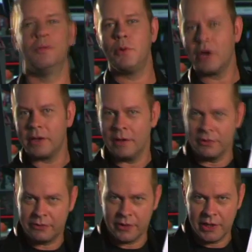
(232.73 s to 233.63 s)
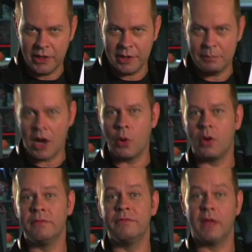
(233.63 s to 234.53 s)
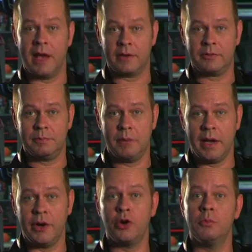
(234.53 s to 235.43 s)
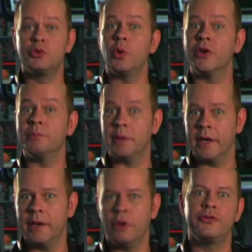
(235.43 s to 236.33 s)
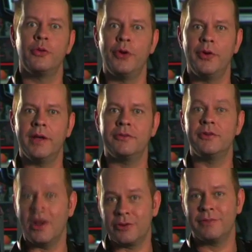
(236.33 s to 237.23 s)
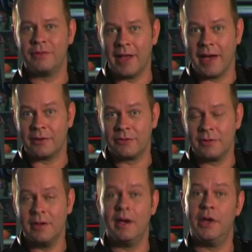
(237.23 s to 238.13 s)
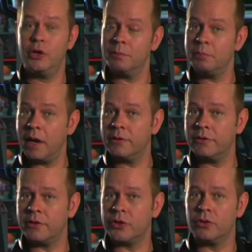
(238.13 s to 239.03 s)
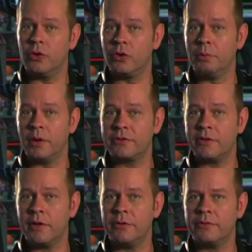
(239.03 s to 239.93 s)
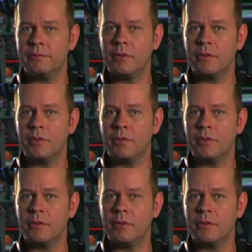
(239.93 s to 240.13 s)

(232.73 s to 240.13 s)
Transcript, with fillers: the book is The Healing Power of Flax by Herb Joiner-Bey, also known as Dr. Flax. And you can buy this at your local booksellers